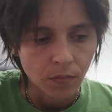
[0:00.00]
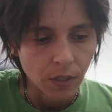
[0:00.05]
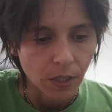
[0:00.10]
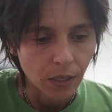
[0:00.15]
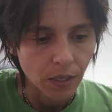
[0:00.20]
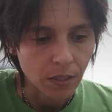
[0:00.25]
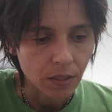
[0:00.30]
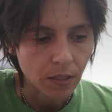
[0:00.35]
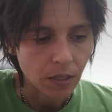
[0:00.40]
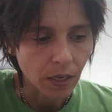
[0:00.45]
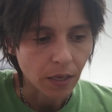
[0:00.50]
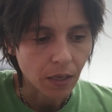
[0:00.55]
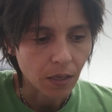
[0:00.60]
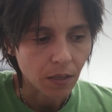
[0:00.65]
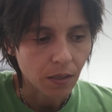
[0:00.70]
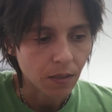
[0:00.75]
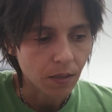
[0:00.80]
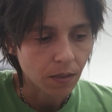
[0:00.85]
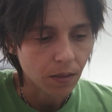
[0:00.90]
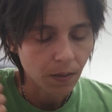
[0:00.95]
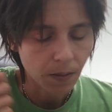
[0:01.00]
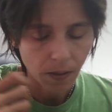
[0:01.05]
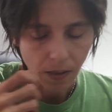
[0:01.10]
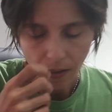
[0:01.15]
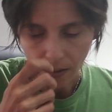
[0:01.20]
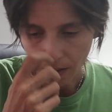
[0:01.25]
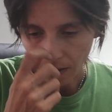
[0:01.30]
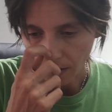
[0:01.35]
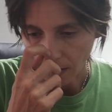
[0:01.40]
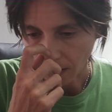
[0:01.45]
it's like,
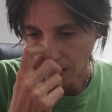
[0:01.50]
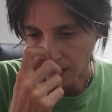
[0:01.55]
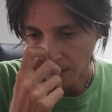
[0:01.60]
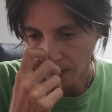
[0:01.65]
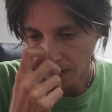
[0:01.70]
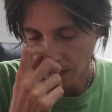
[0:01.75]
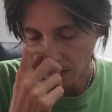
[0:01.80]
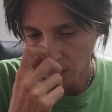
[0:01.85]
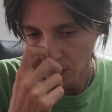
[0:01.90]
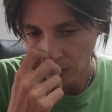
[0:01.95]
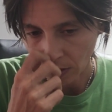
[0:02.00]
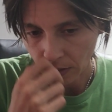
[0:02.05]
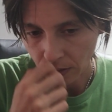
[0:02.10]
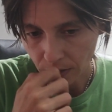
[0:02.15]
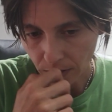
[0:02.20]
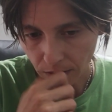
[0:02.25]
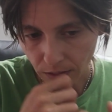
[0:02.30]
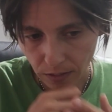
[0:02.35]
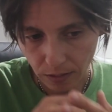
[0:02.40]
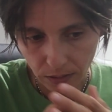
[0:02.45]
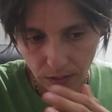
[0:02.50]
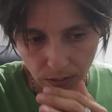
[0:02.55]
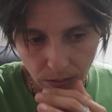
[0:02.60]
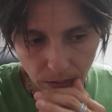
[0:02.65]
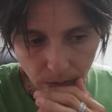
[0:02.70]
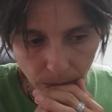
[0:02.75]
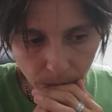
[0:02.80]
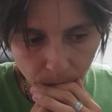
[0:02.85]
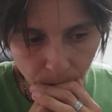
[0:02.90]
uh, how do I see this?